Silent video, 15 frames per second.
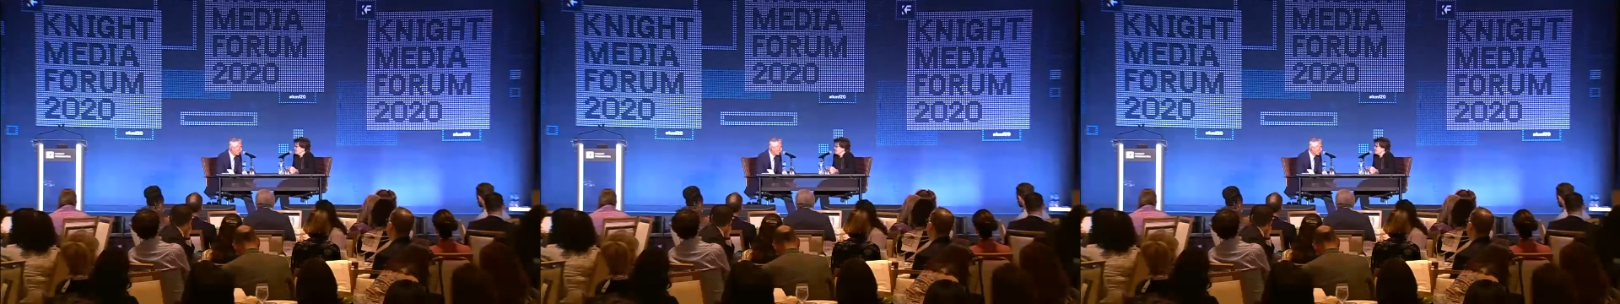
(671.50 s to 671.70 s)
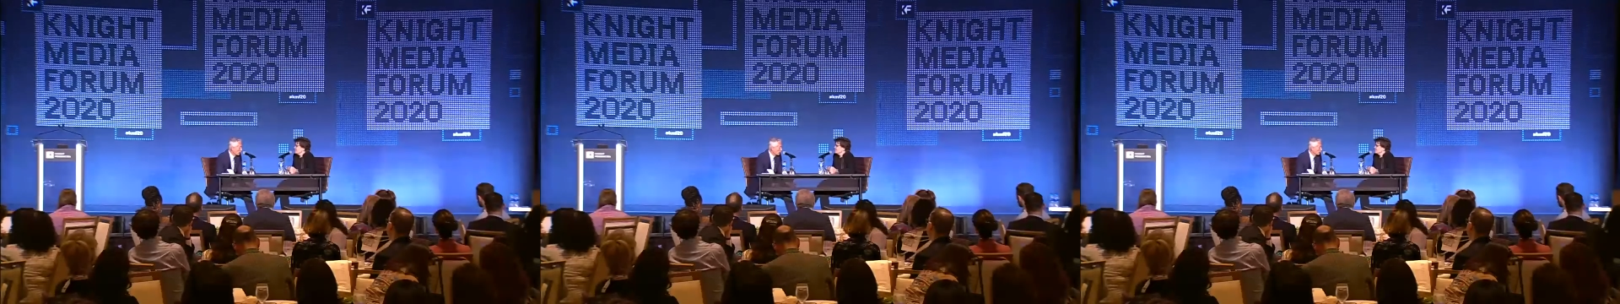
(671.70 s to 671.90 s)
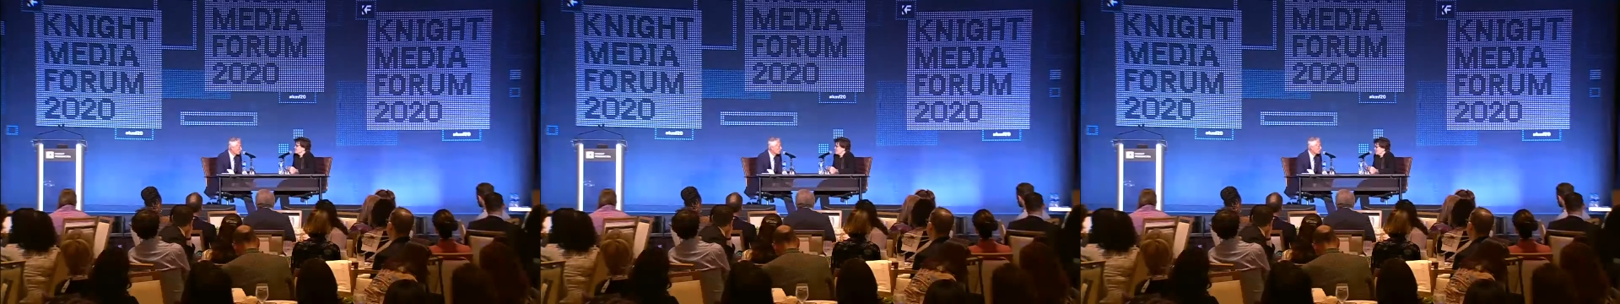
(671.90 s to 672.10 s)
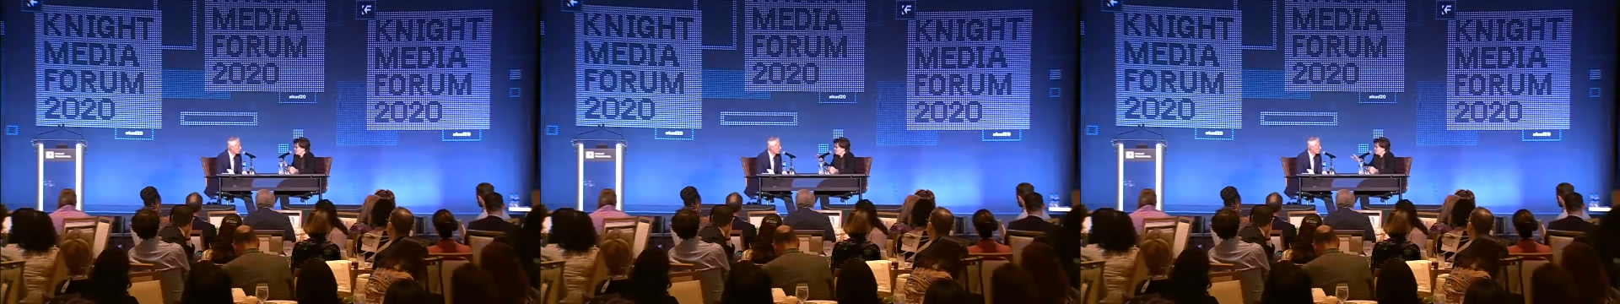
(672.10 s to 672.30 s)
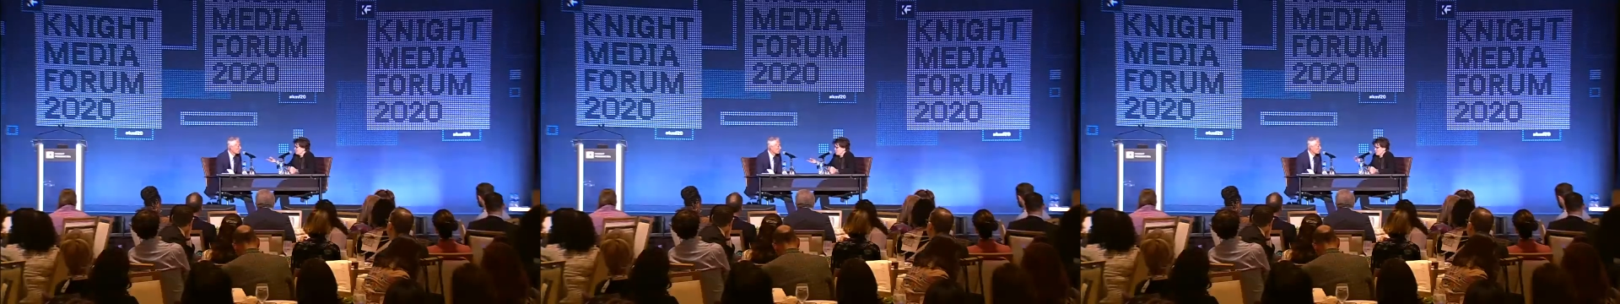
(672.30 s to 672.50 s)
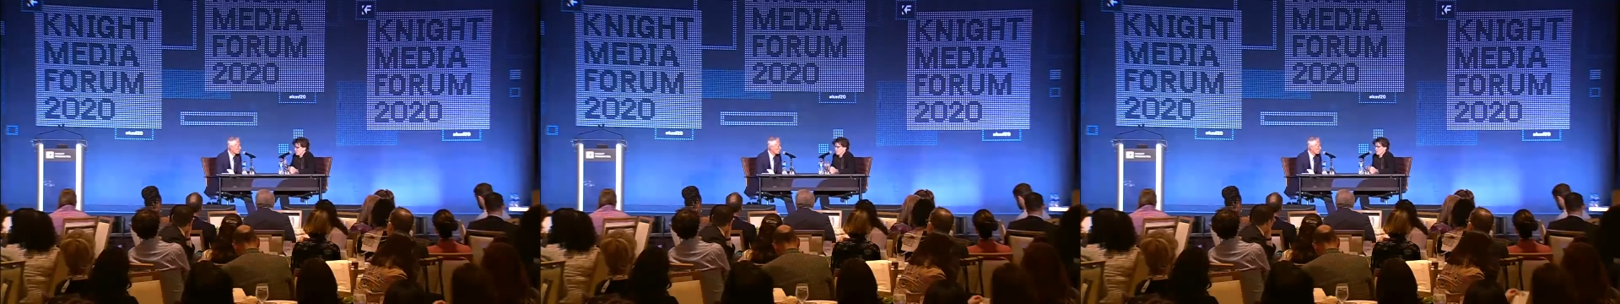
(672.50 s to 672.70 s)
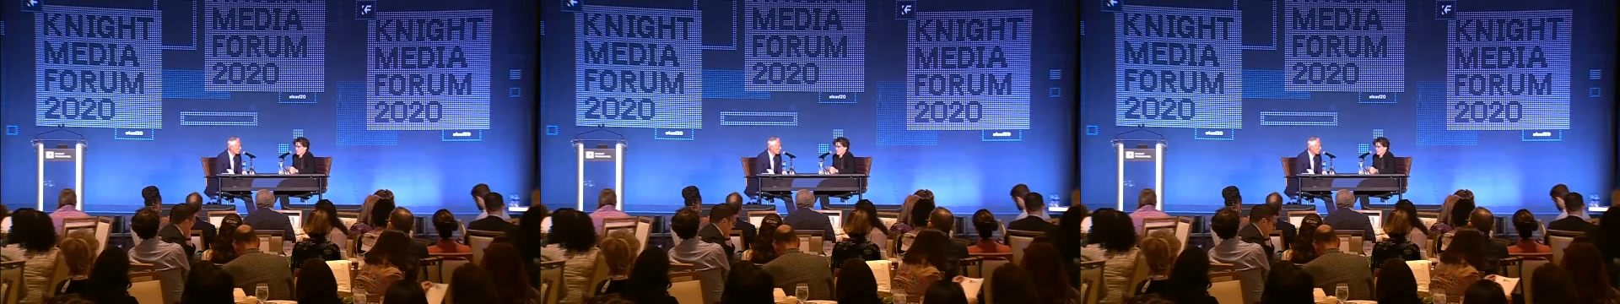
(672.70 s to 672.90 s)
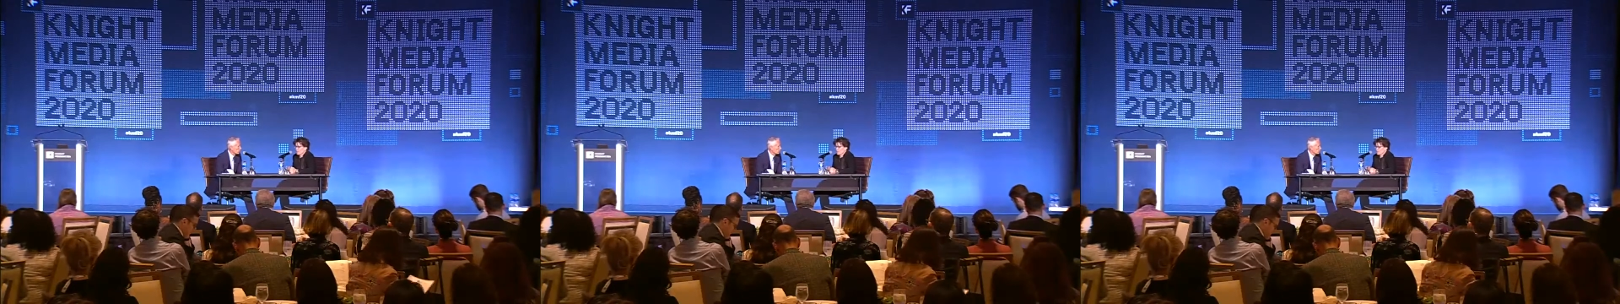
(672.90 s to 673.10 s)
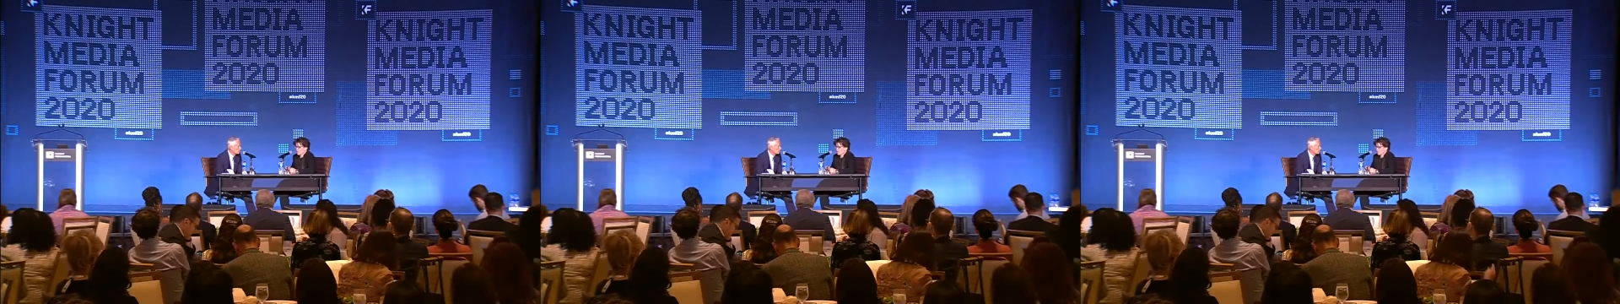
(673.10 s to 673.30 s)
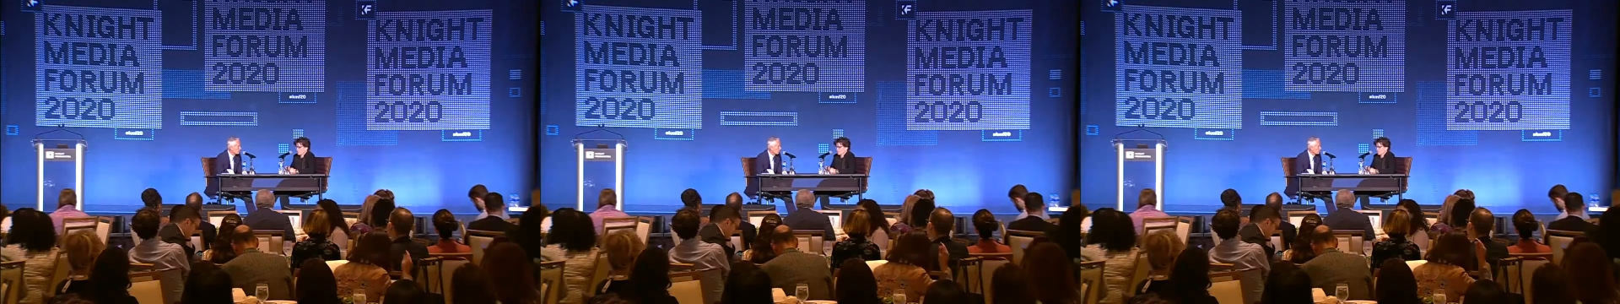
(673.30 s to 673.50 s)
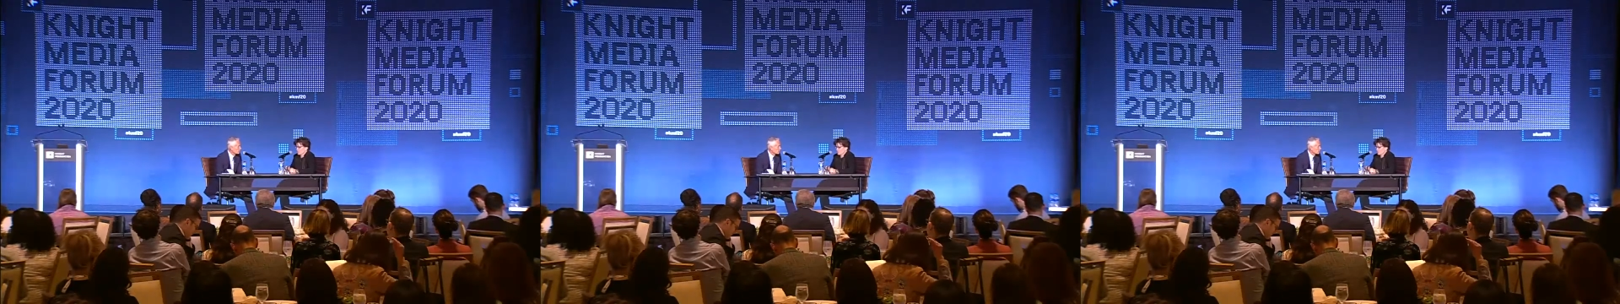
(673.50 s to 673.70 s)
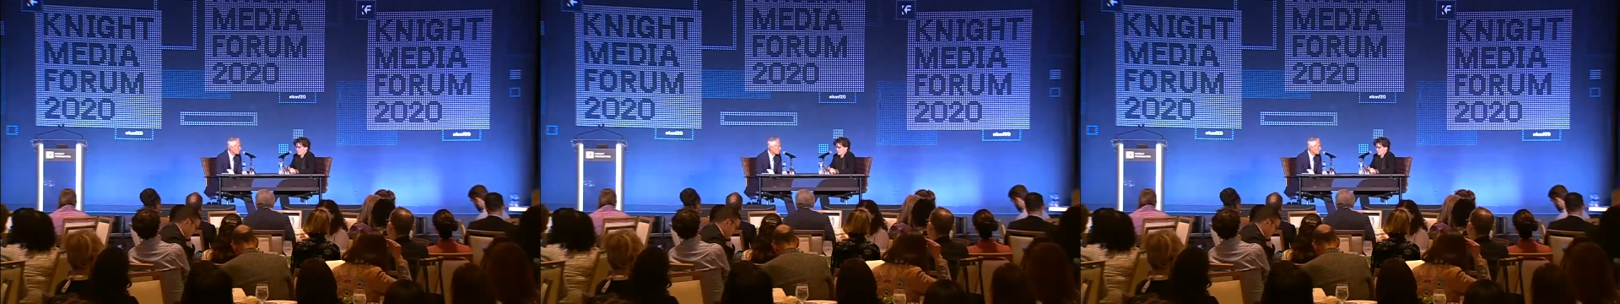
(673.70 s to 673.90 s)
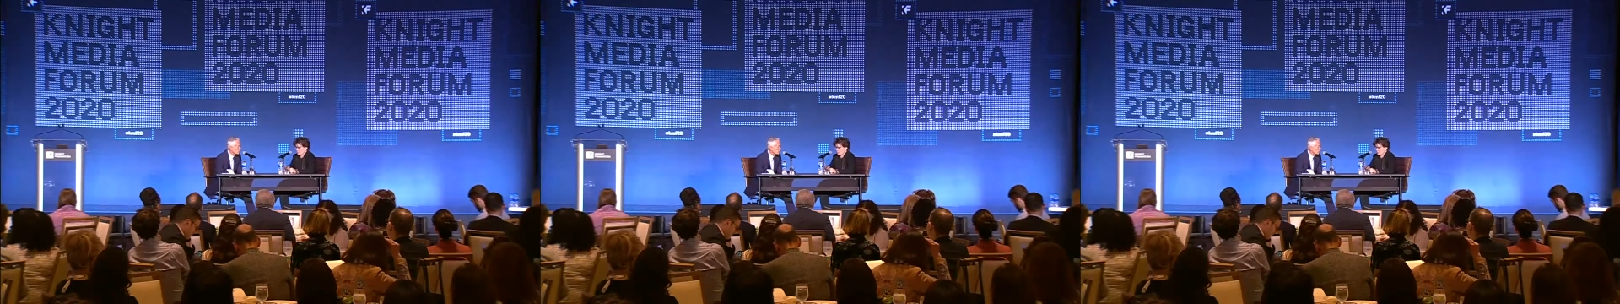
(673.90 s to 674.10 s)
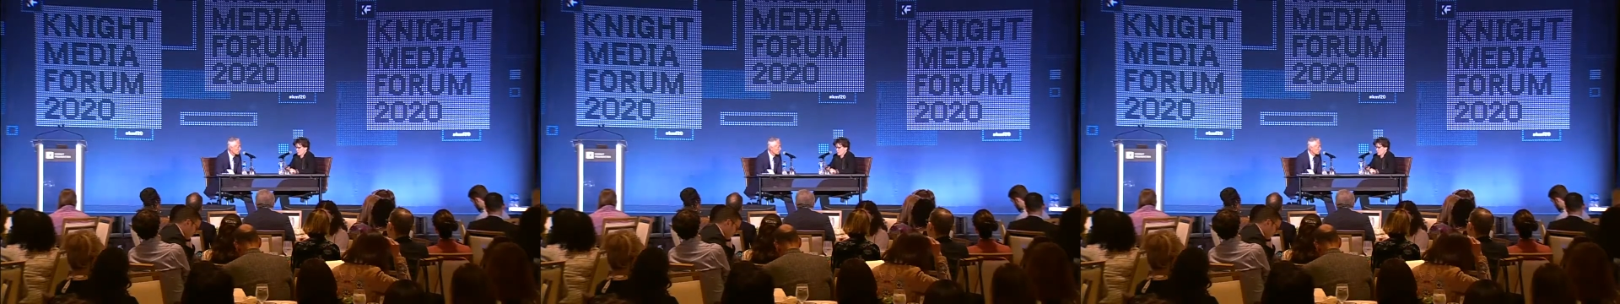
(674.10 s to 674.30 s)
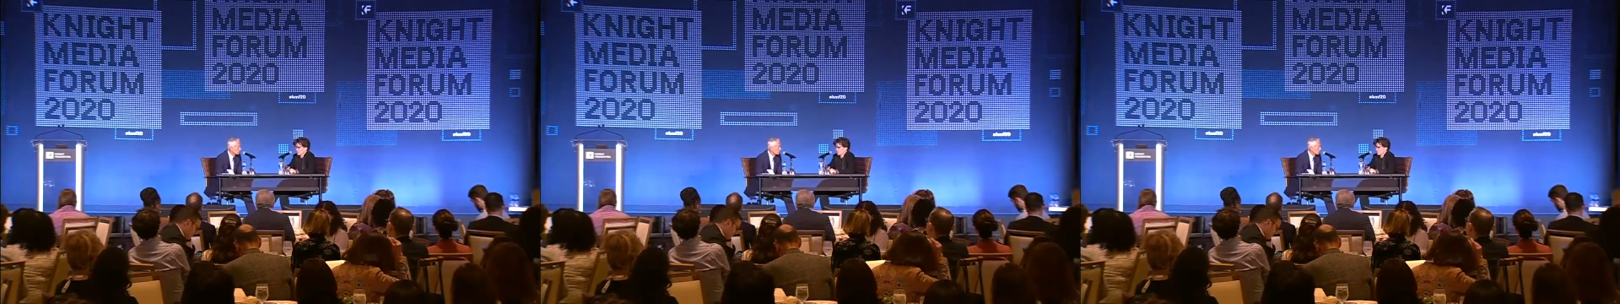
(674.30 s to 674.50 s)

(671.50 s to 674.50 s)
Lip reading: Nobody's mouth can be seen.